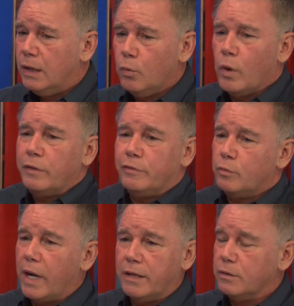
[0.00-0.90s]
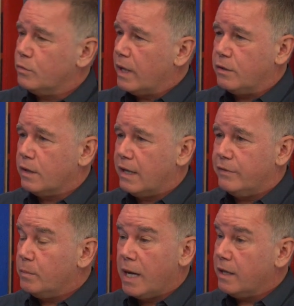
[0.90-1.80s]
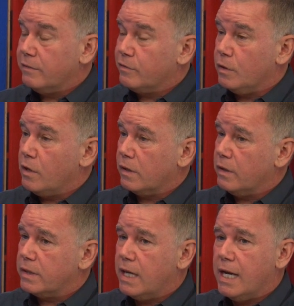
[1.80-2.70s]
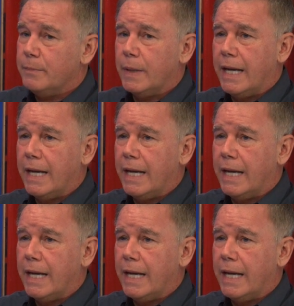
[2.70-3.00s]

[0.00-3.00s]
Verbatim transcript: Wonderful writer, director that I've admired for a long, long time.